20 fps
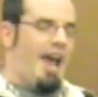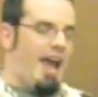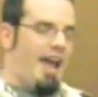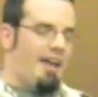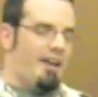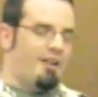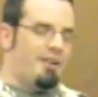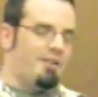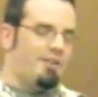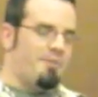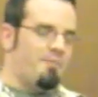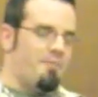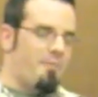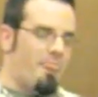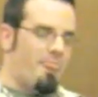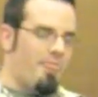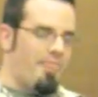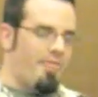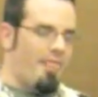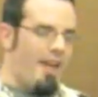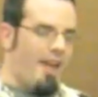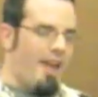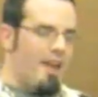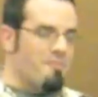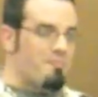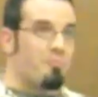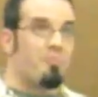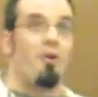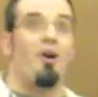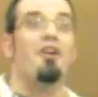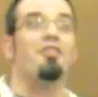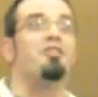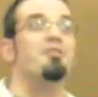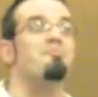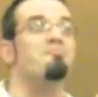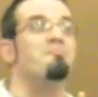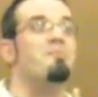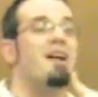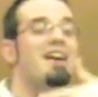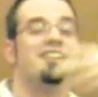And it brought
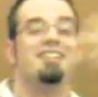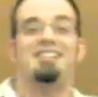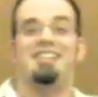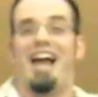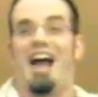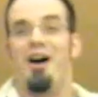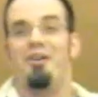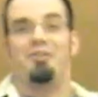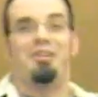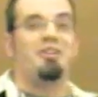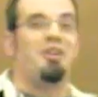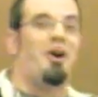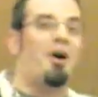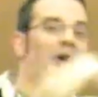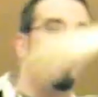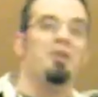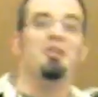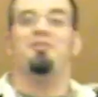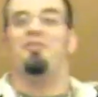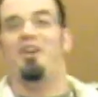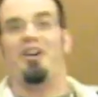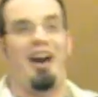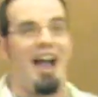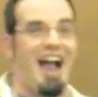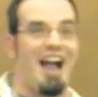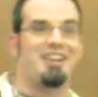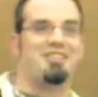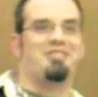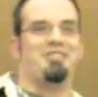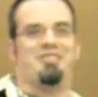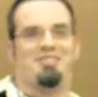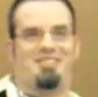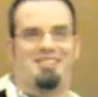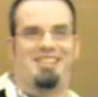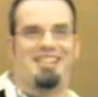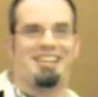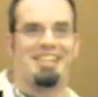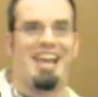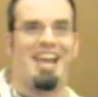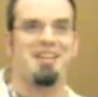the best out in all of our
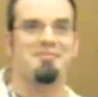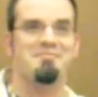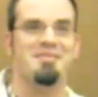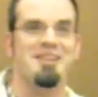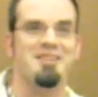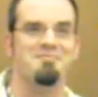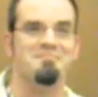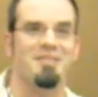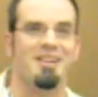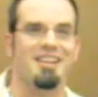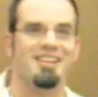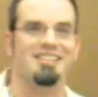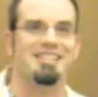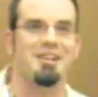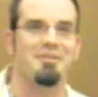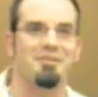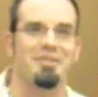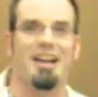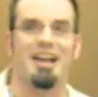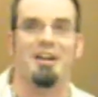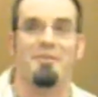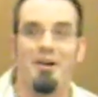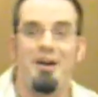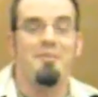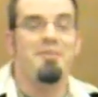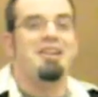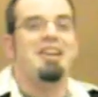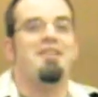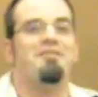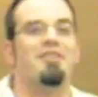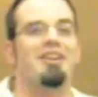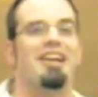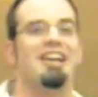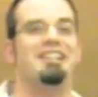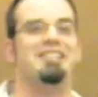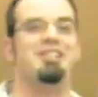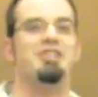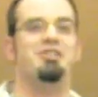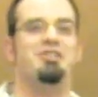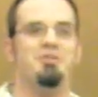actors that came in, because they were like, well, we never
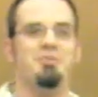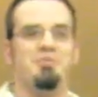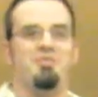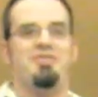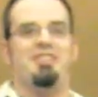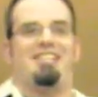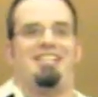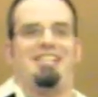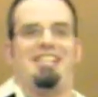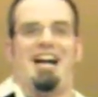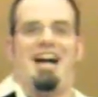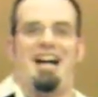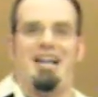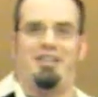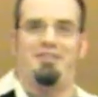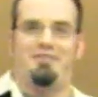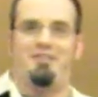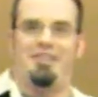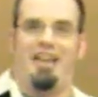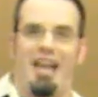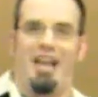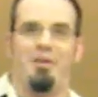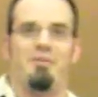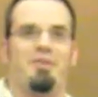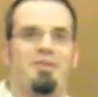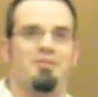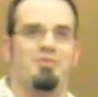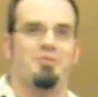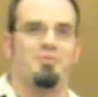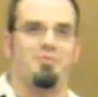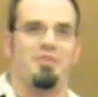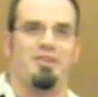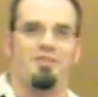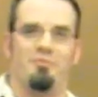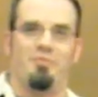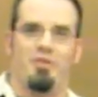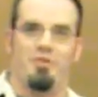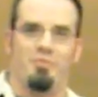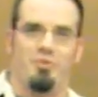get to do this kind of language when